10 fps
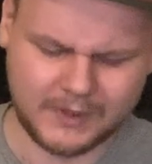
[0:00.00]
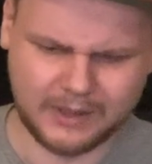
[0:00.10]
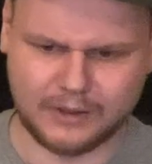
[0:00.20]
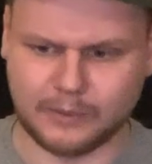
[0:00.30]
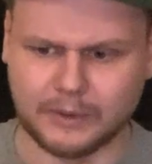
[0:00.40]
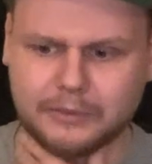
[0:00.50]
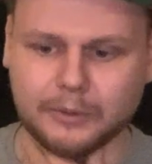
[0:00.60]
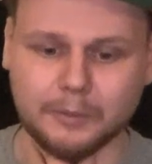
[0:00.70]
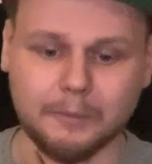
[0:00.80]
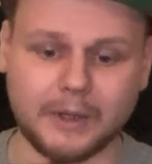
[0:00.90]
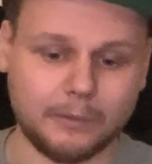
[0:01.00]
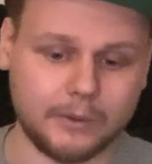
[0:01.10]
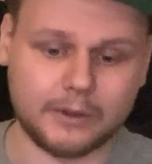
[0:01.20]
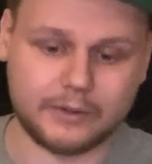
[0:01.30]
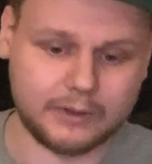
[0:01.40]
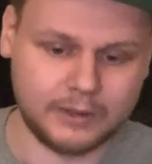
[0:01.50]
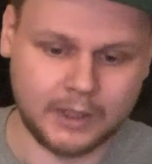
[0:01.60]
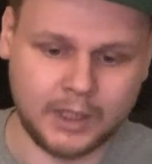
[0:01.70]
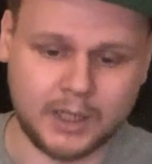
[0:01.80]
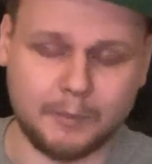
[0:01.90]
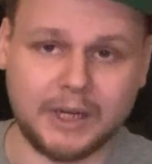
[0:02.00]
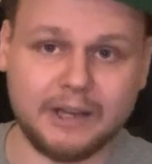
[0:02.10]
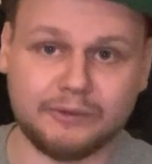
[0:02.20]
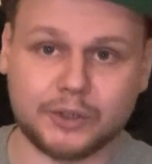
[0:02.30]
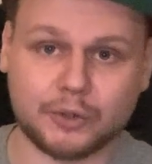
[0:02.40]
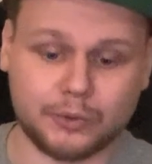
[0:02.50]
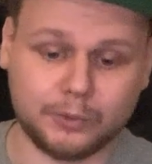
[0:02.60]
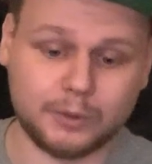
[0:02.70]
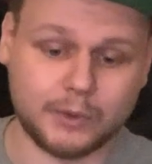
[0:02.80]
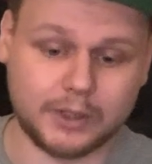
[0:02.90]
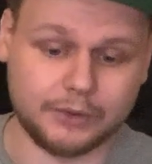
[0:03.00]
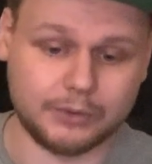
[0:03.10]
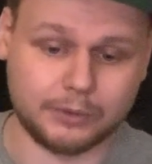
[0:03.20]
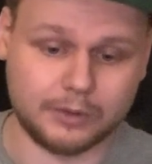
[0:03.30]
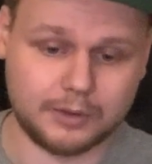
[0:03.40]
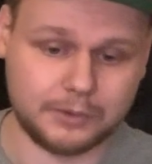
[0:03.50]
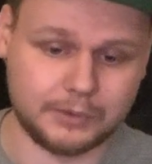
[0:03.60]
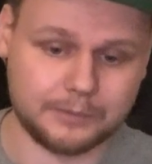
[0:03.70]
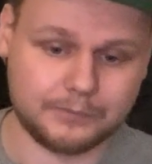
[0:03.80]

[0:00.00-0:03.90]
Oh, what's wrong with my voice? I might have the coronavirus, who knows?